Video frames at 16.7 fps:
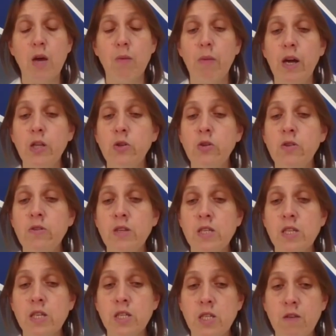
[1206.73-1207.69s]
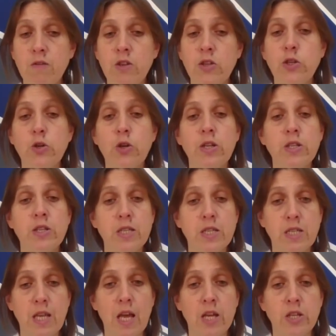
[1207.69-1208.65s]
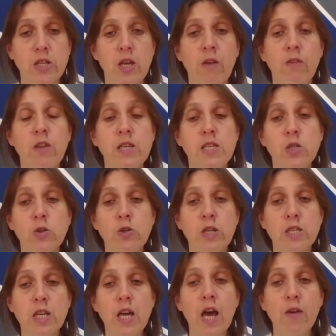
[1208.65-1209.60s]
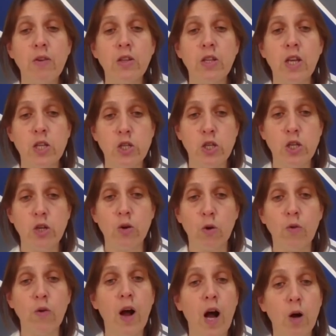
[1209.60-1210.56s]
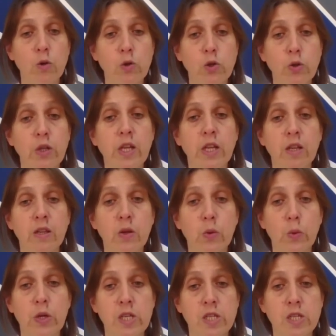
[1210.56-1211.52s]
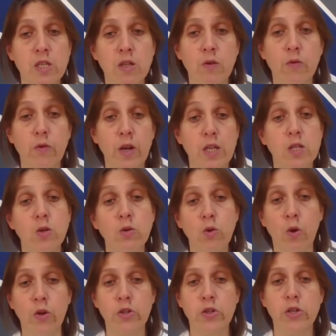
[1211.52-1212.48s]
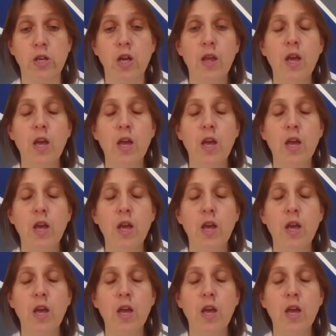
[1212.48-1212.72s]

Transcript: By doing this activity, you understand if the students have an idea of how to link the words in a phrase or not.